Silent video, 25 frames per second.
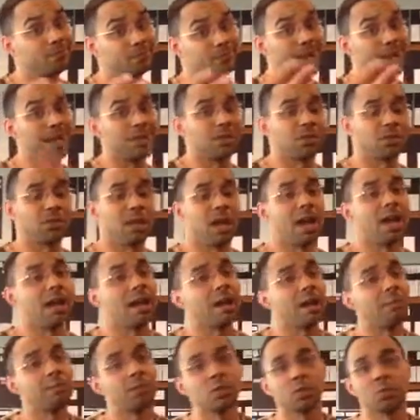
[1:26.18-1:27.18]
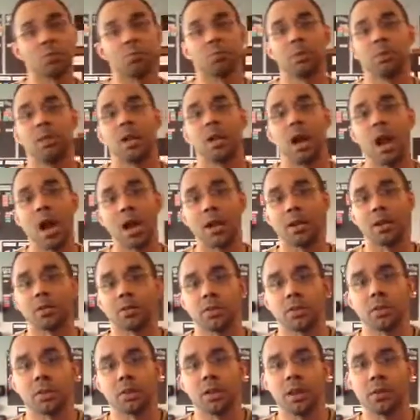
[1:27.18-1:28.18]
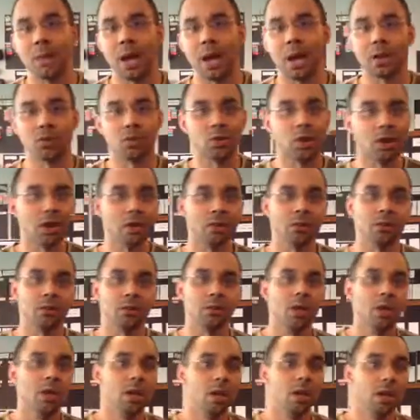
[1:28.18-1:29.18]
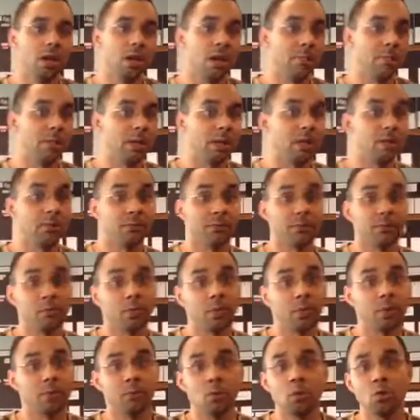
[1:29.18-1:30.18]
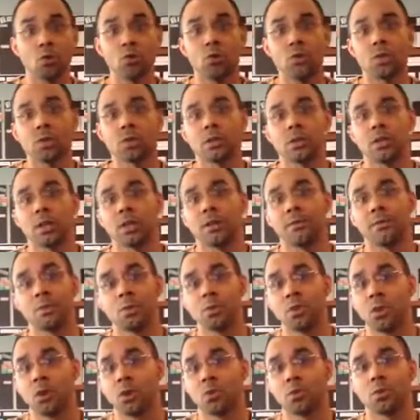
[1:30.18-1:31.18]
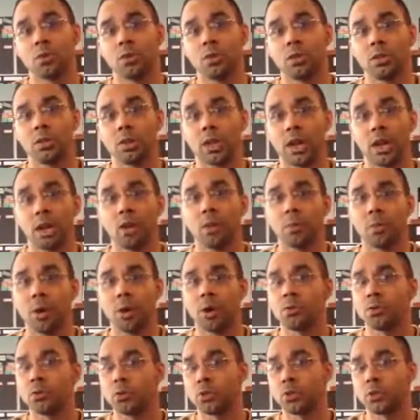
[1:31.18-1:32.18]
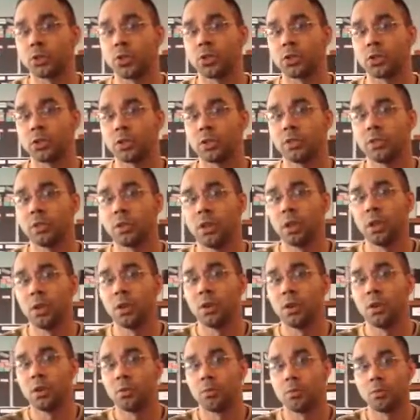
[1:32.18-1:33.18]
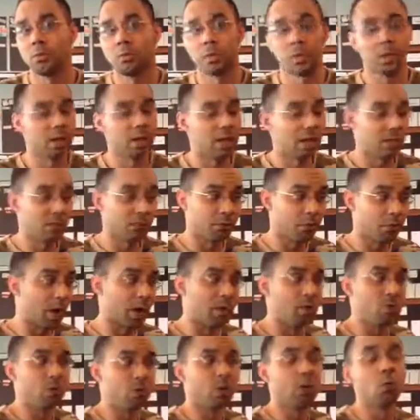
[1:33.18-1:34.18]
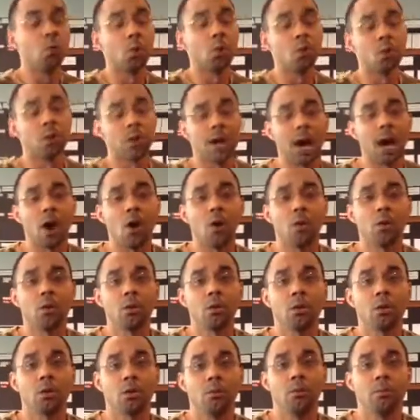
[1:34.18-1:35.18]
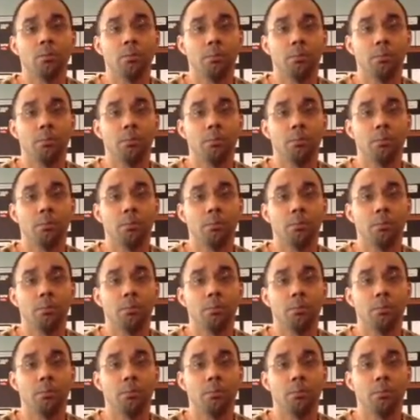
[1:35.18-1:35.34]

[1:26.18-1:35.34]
That's, and I'm just being honest here. I'm not trying to, I mean, if you don't really care about nutrition, then that's fine. You can work out.